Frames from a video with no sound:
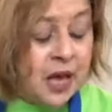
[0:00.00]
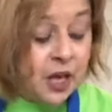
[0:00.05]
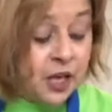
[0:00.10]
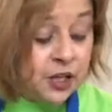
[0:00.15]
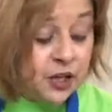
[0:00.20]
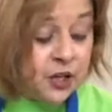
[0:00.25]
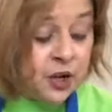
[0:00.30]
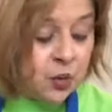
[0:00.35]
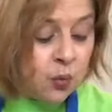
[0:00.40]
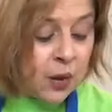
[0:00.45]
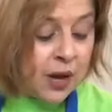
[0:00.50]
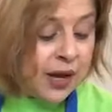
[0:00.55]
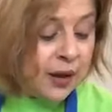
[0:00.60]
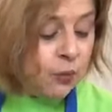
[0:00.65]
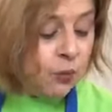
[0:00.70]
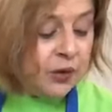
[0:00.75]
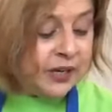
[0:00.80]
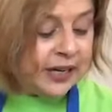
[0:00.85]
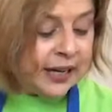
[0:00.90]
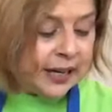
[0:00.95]
You know what?
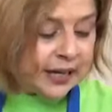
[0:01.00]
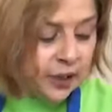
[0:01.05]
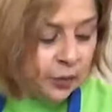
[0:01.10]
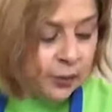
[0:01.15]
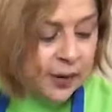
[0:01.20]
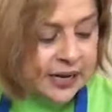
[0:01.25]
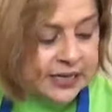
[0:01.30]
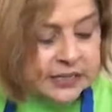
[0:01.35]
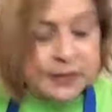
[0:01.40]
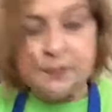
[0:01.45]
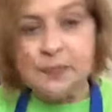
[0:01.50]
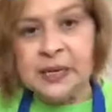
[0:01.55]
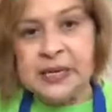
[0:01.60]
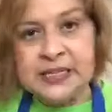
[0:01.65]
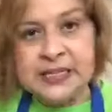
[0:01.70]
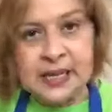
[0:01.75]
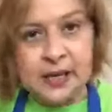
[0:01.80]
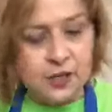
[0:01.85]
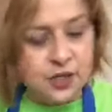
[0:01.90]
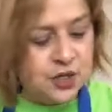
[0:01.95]
When any recipe
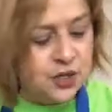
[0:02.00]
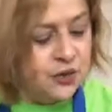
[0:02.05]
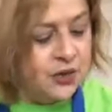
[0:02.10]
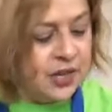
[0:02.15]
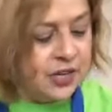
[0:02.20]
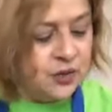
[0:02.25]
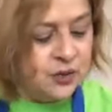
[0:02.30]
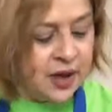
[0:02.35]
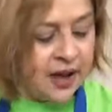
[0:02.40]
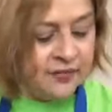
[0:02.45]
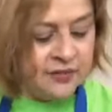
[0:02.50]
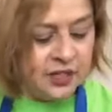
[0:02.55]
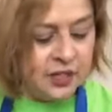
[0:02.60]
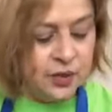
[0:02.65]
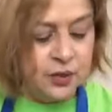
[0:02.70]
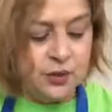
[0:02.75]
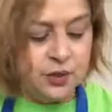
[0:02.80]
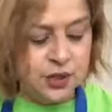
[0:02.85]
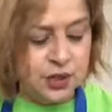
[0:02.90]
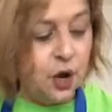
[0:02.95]
tells you that you have to
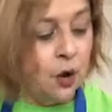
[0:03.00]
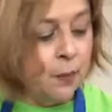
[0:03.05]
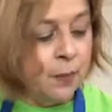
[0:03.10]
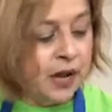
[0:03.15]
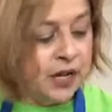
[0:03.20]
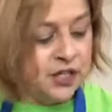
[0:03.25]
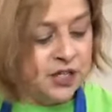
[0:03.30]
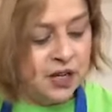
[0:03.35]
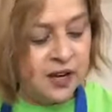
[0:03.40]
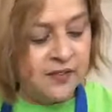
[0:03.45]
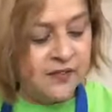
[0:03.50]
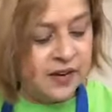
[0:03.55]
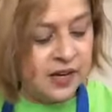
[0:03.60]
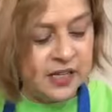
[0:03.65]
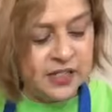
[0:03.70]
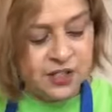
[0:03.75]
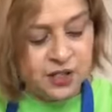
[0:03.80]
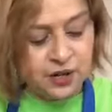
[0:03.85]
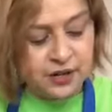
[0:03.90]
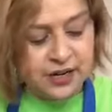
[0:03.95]
use so much of a
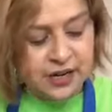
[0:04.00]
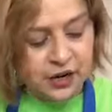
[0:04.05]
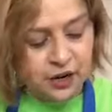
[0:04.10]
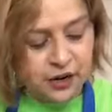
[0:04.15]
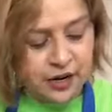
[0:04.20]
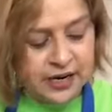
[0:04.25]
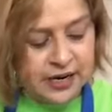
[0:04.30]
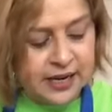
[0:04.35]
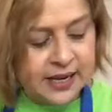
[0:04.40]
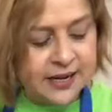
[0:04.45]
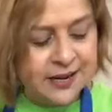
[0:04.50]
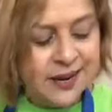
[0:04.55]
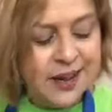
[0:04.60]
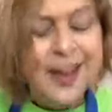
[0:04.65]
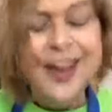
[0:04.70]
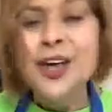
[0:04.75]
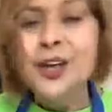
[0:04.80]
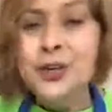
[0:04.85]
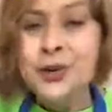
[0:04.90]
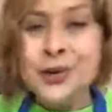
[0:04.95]
certain ingredient,
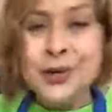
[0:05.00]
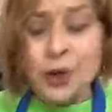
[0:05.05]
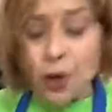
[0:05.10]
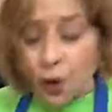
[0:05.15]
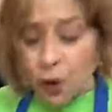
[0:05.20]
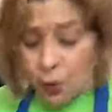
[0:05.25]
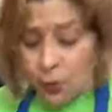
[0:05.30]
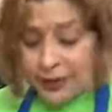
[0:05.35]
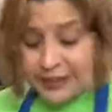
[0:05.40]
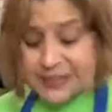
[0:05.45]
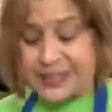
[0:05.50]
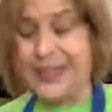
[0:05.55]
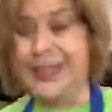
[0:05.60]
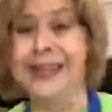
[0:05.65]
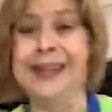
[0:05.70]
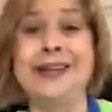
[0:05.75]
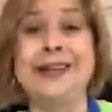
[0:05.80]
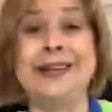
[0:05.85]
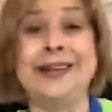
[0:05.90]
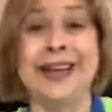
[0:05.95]
you can always cut
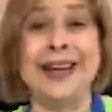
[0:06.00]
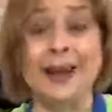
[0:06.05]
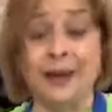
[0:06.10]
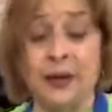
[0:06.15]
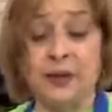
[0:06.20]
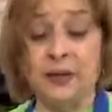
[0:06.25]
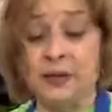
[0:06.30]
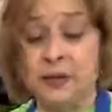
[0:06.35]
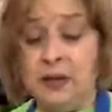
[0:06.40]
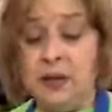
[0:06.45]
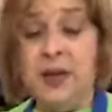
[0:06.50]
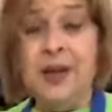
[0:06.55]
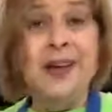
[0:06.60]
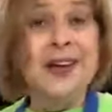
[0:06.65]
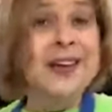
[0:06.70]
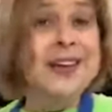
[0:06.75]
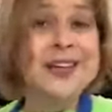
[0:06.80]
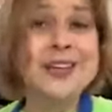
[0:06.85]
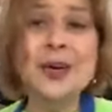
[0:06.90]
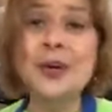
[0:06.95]
it down.
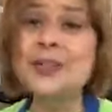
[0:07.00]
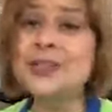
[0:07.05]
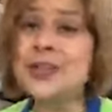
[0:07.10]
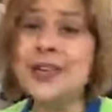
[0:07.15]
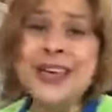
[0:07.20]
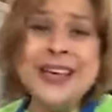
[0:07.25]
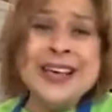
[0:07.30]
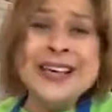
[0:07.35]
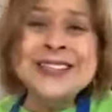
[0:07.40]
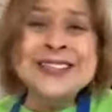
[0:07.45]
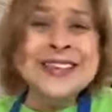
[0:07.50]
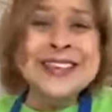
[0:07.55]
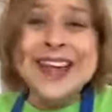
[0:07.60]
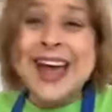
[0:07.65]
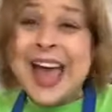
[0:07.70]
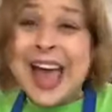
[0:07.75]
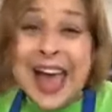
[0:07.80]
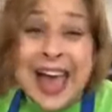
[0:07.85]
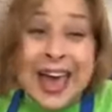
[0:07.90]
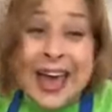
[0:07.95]
You know, it's easy to
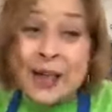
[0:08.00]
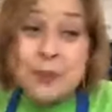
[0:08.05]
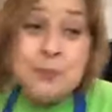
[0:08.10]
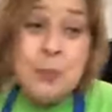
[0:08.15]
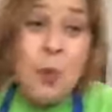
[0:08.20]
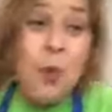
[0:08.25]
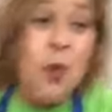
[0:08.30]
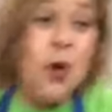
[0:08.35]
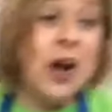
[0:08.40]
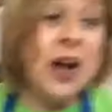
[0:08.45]
add more.